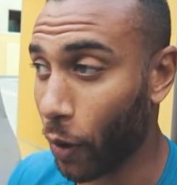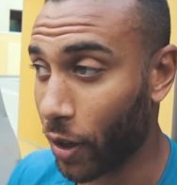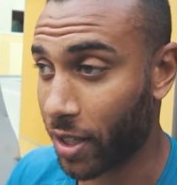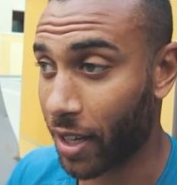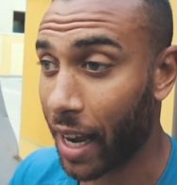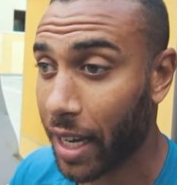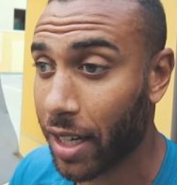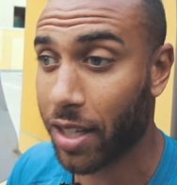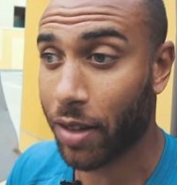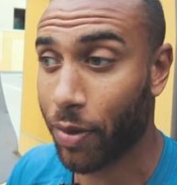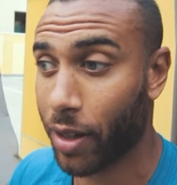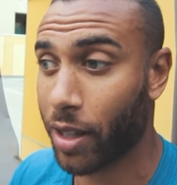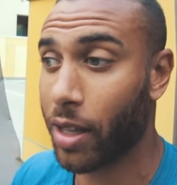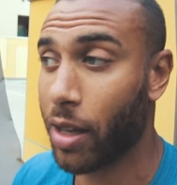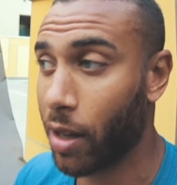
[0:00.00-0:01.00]

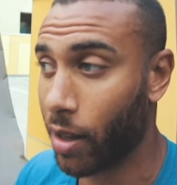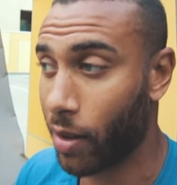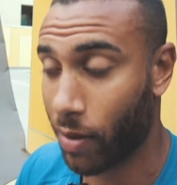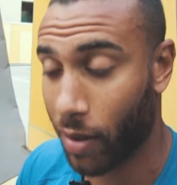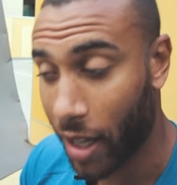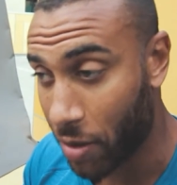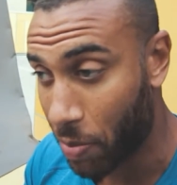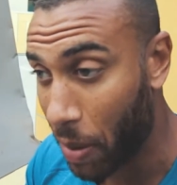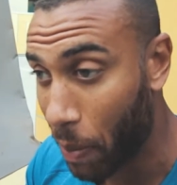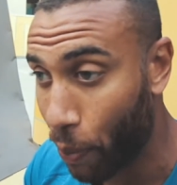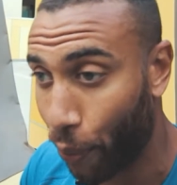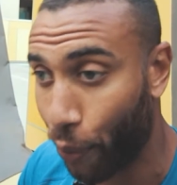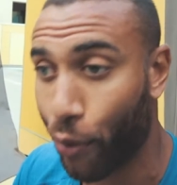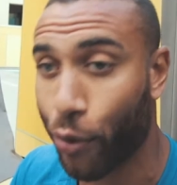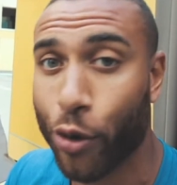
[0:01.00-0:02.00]
scientifically has been
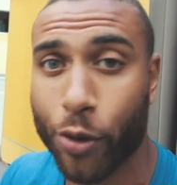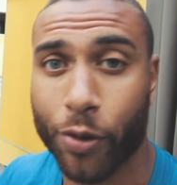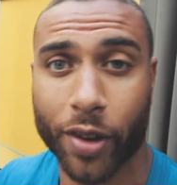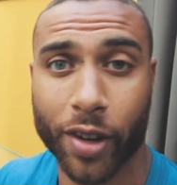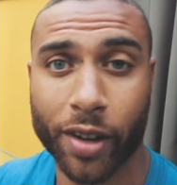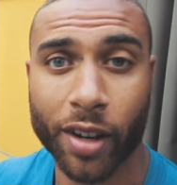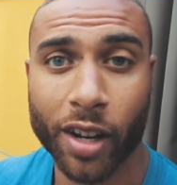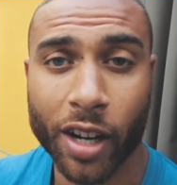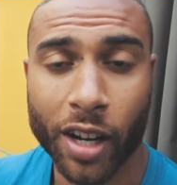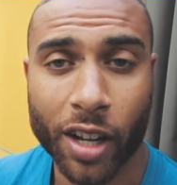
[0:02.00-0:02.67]
proven